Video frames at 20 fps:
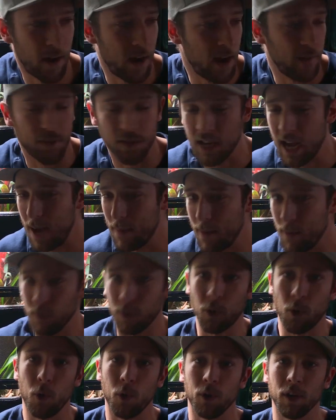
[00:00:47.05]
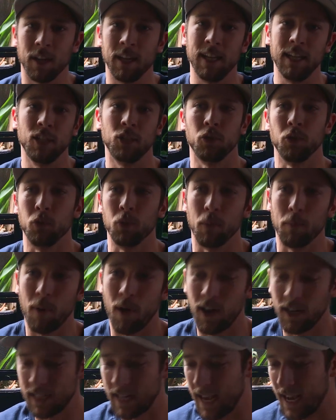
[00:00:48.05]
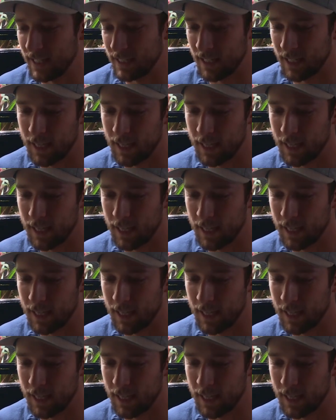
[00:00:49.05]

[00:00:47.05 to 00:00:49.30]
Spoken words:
Every time I record an intro to a podcast,